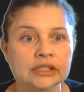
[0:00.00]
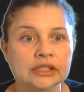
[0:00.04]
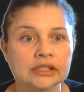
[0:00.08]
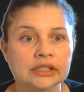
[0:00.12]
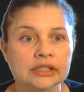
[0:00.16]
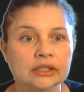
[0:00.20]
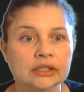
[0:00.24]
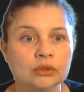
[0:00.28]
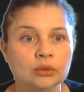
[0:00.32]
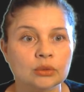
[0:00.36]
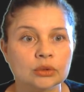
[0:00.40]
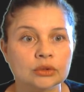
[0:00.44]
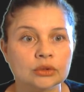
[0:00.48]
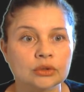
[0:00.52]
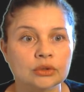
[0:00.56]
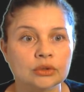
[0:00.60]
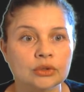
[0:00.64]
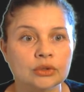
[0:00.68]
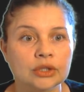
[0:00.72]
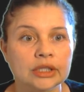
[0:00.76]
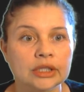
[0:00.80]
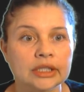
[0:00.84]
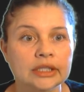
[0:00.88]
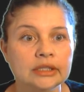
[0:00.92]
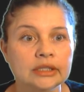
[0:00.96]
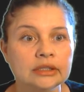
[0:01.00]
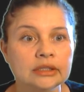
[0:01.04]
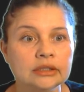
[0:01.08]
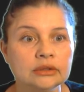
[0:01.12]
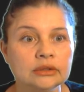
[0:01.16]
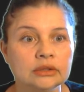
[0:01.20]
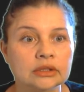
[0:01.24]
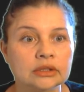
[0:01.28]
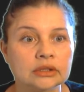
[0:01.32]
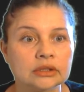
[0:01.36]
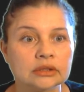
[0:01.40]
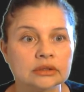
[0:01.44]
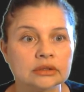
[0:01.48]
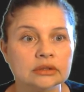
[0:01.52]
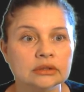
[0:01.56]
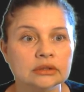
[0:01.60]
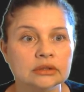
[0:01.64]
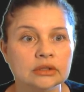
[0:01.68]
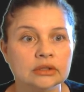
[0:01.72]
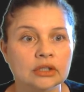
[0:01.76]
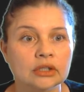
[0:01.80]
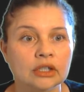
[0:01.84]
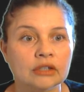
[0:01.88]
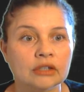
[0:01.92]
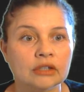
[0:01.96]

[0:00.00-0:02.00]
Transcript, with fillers: is equal to the integral